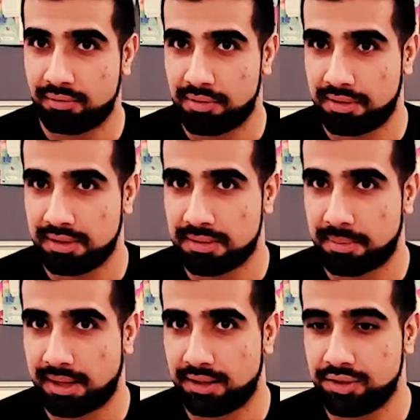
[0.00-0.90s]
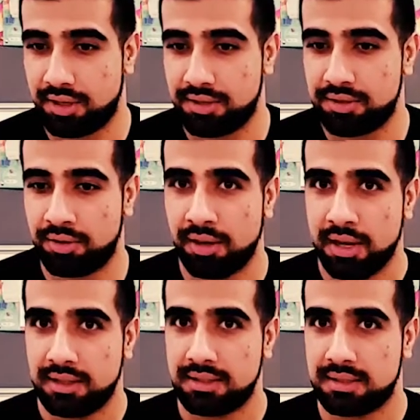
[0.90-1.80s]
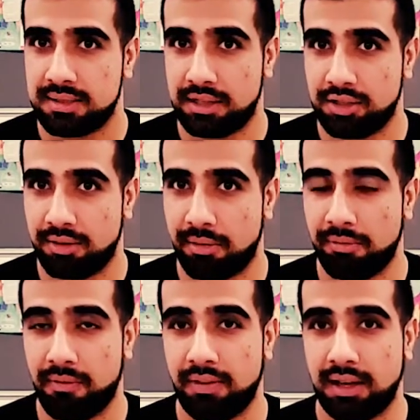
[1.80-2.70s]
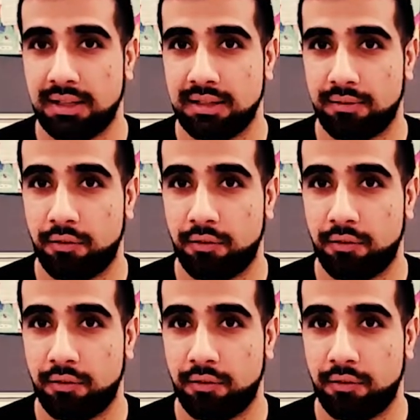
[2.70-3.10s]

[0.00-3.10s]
with this manager. So essentially what we've done in the